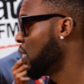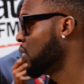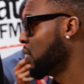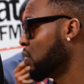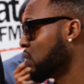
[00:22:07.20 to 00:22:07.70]
and
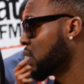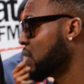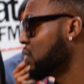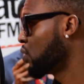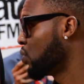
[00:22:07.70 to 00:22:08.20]
then we started
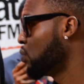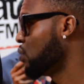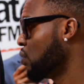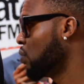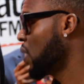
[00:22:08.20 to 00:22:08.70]
in the
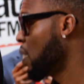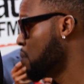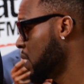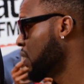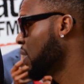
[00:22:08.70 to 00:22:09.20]
studio and
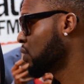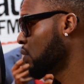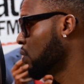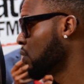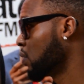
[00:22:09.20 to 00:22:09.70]
made that
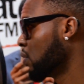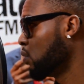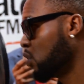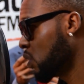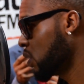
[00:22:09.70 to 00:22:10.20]
song.
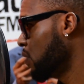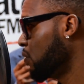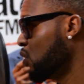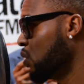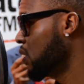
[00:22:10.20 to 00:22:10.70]
Shot the
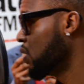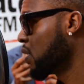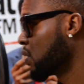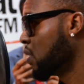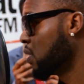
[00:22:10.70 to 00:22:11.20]
video the
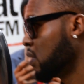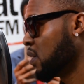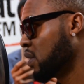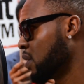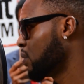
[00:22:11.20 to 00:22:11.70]
next day,
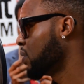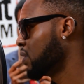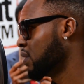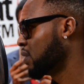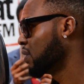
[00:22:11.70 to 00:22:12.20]
and that was
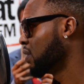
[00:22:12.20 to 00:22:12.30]
it.